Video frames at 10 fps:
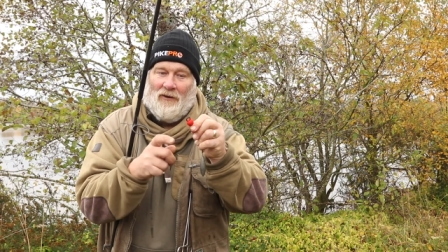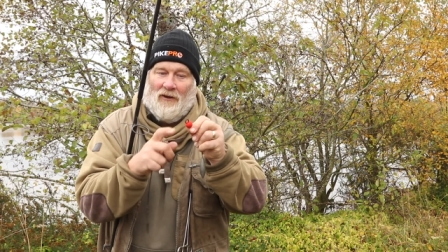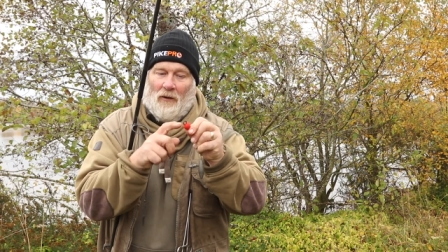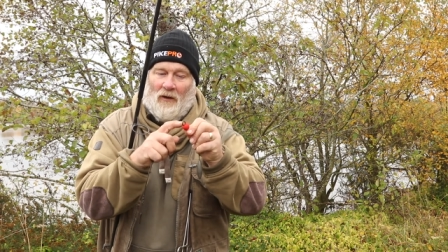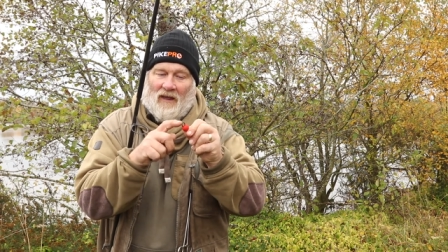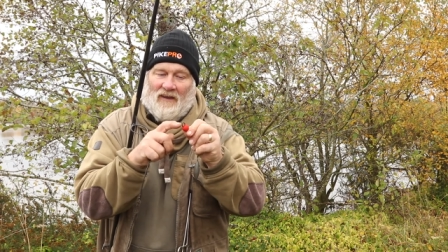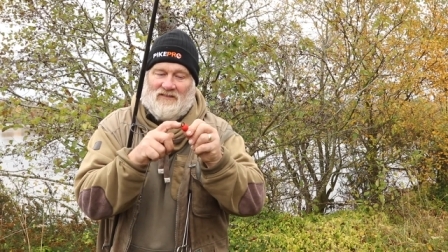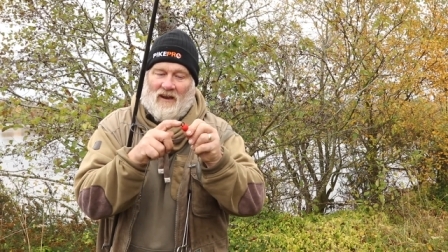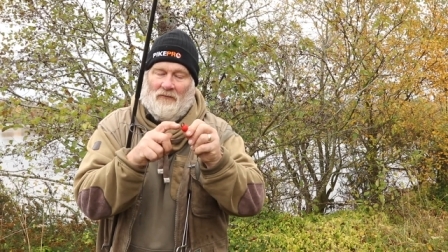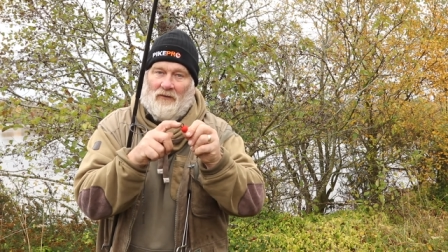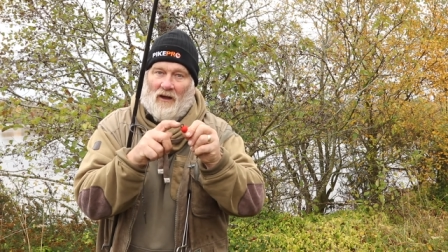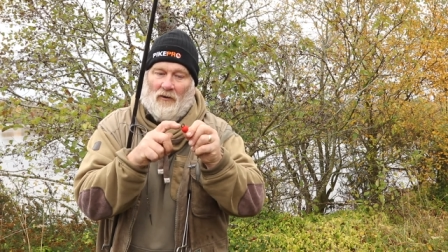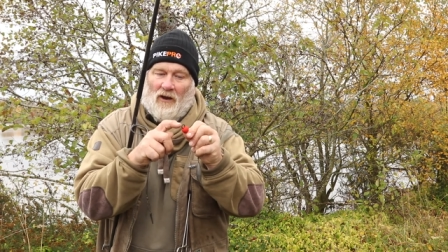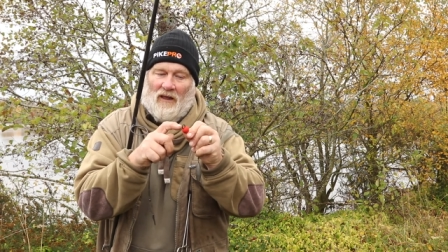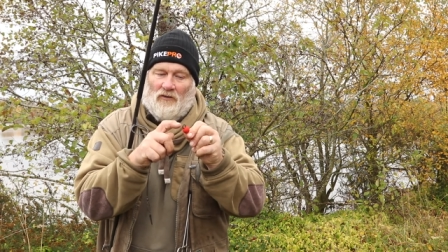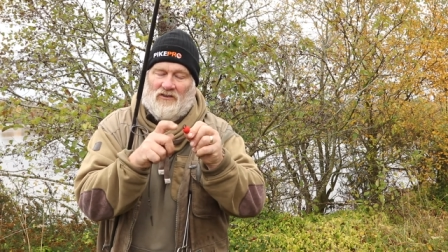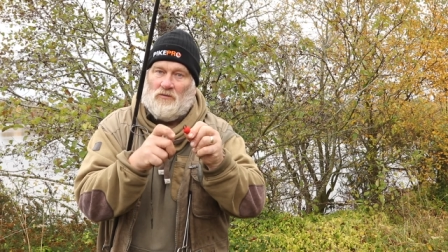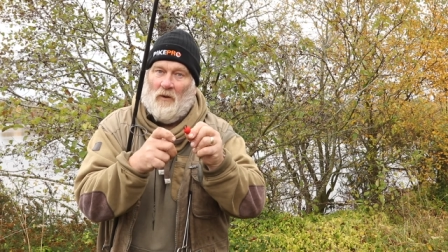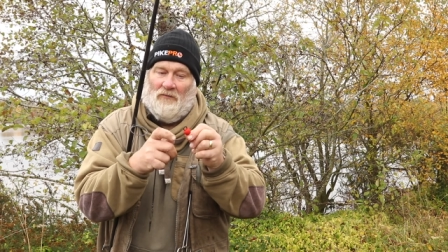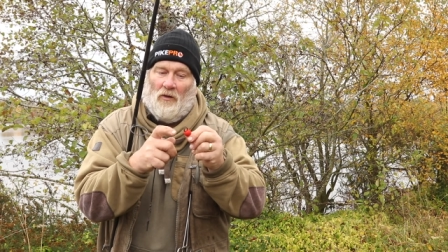You know, instead of like on a little
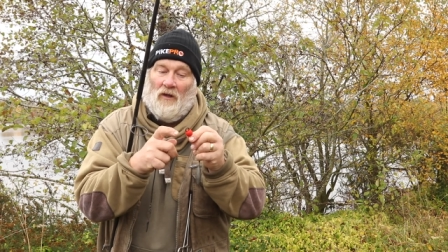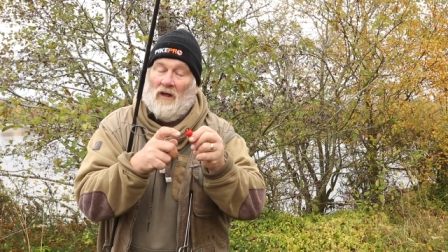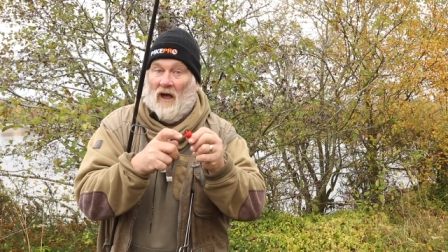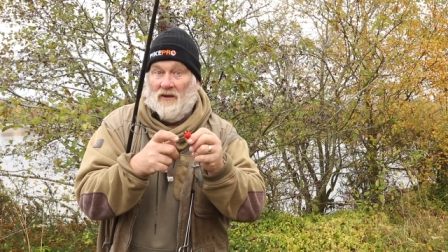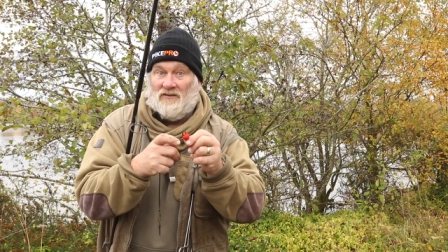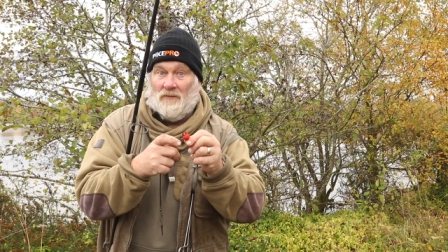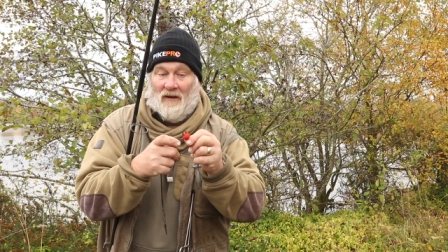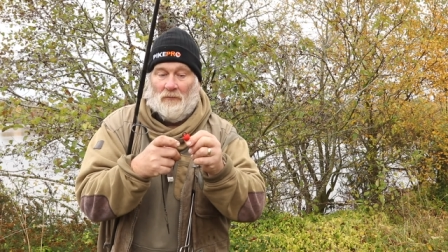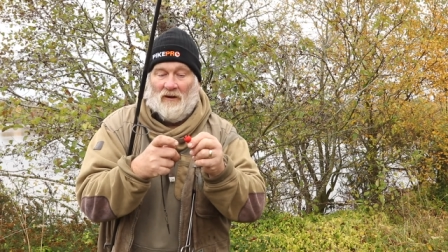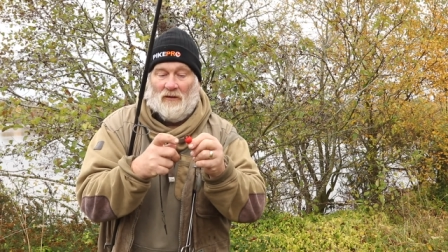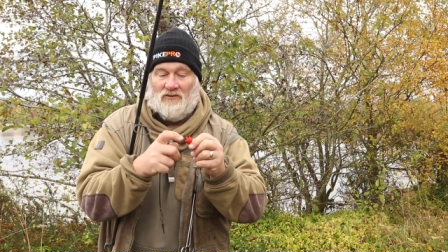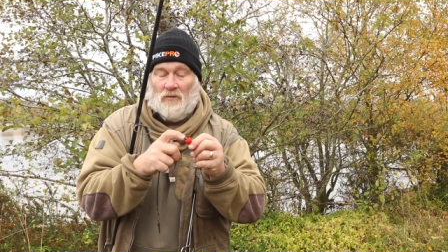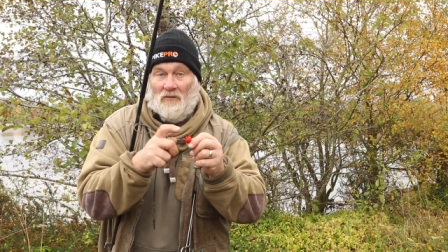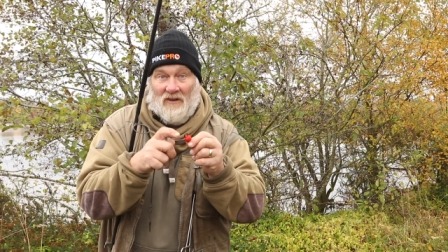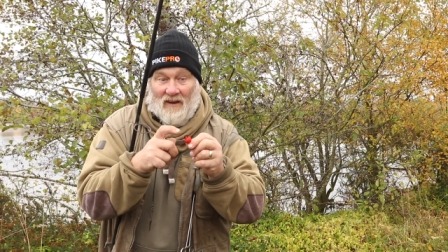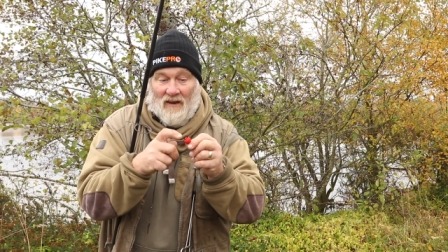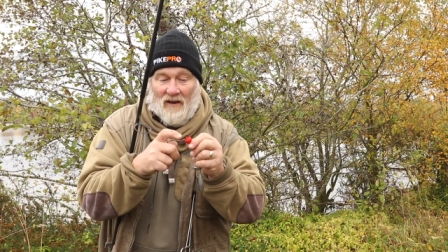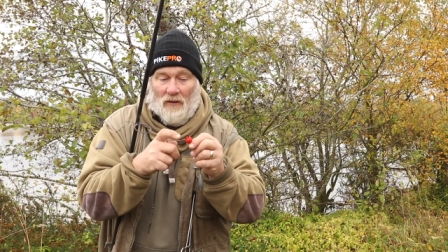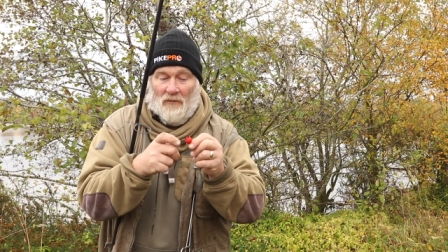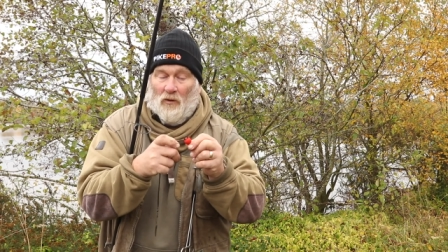swivel, I used to make them a little swivel, you need a
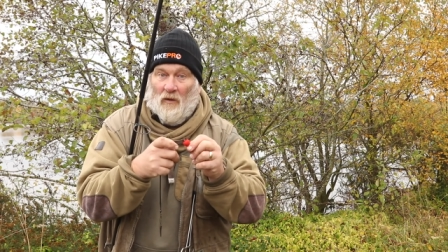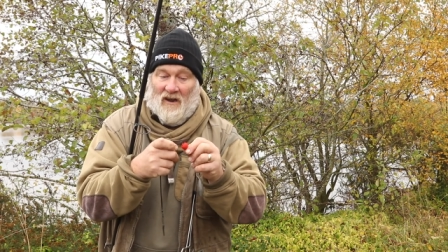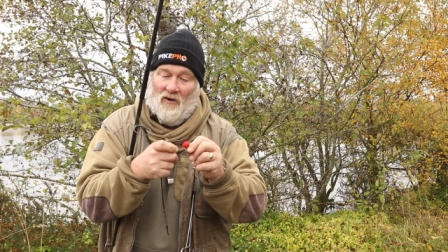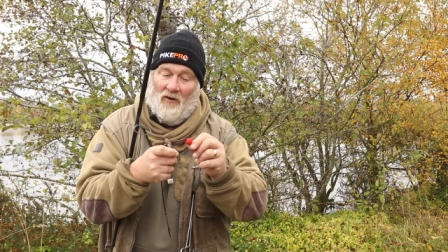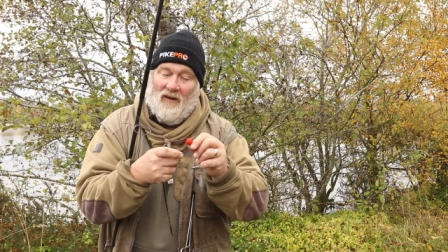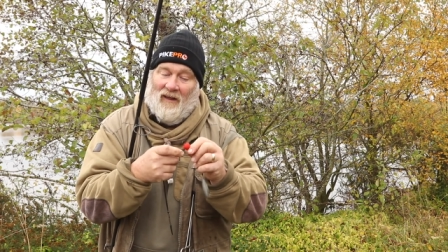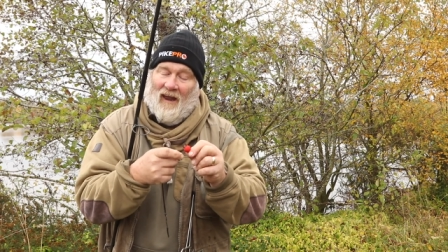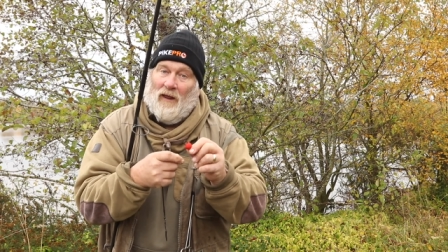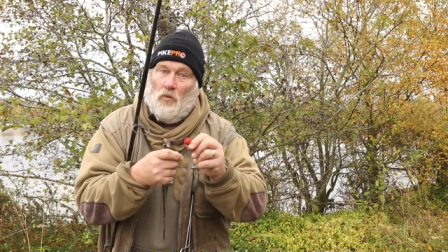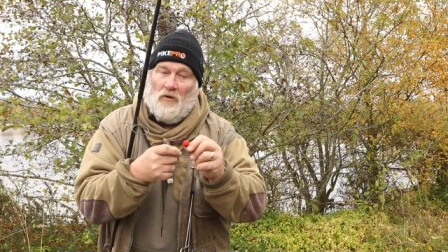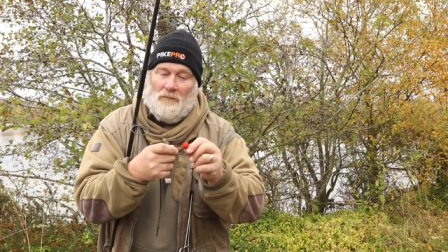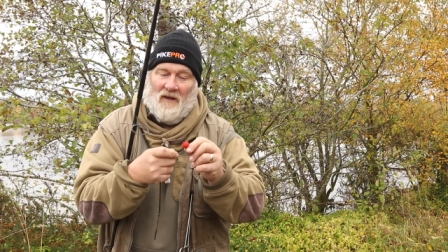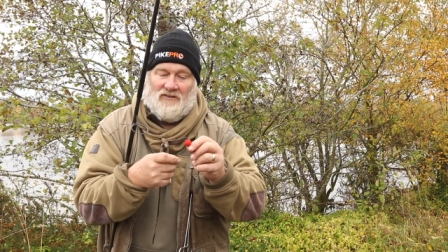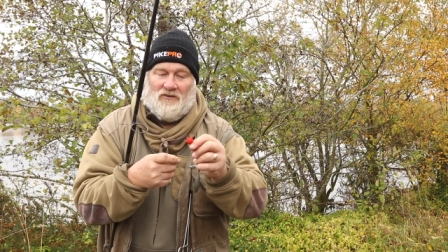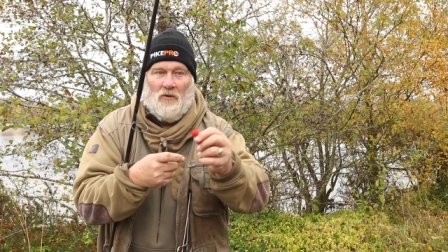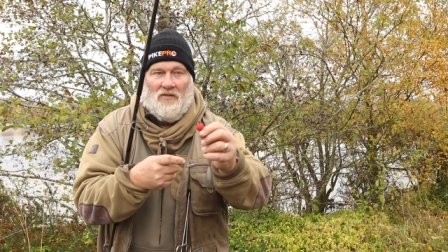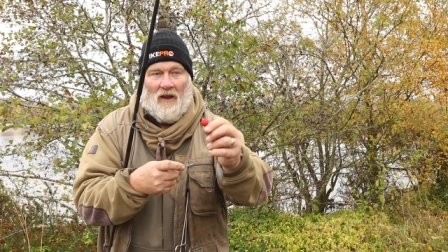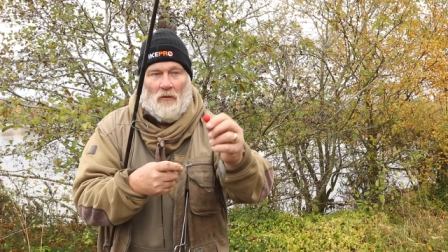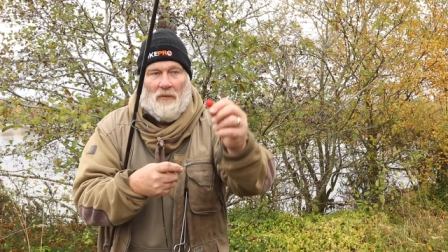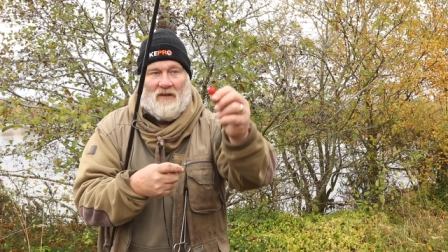little bit of weed on and it wouldn't pass through.
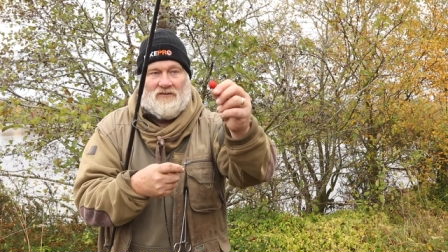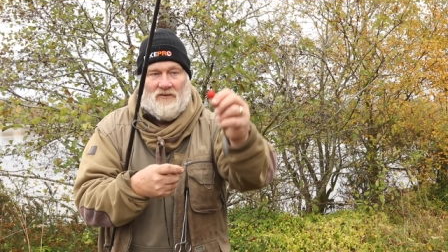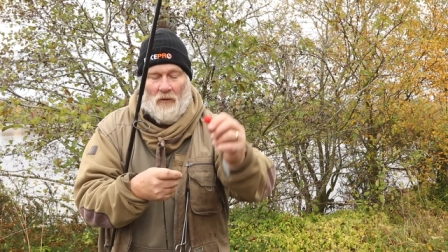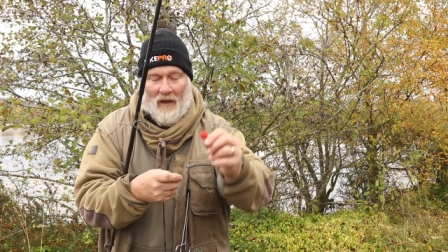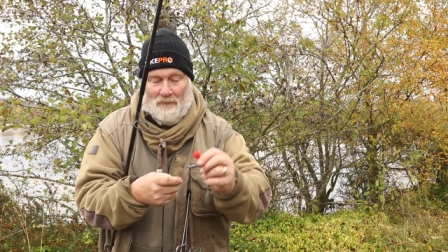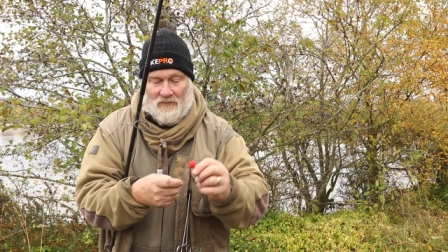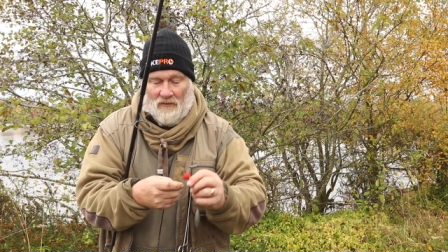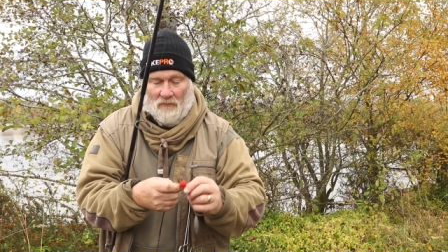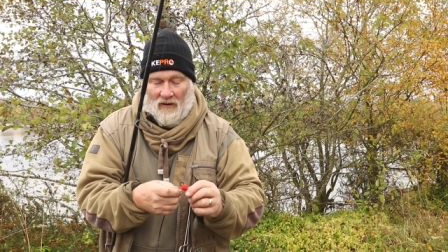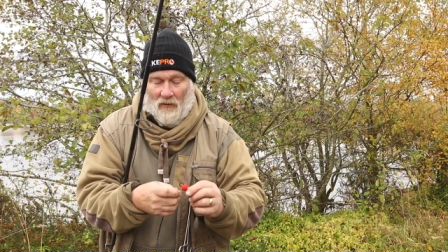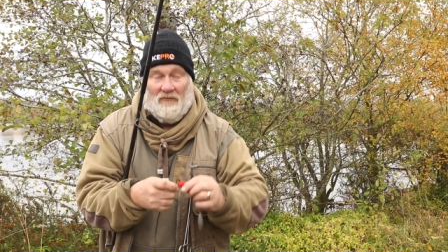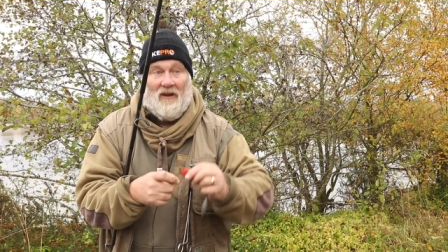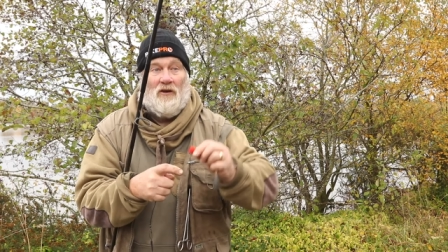That'll pass through absolutely lovely.